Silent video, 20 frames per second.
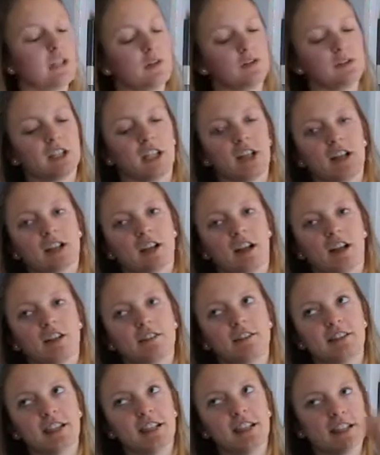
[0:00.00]
I was like
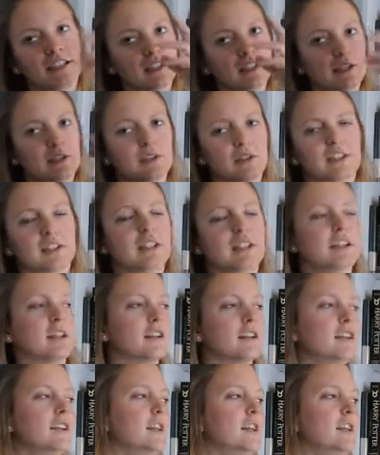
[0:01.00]
coloring and looking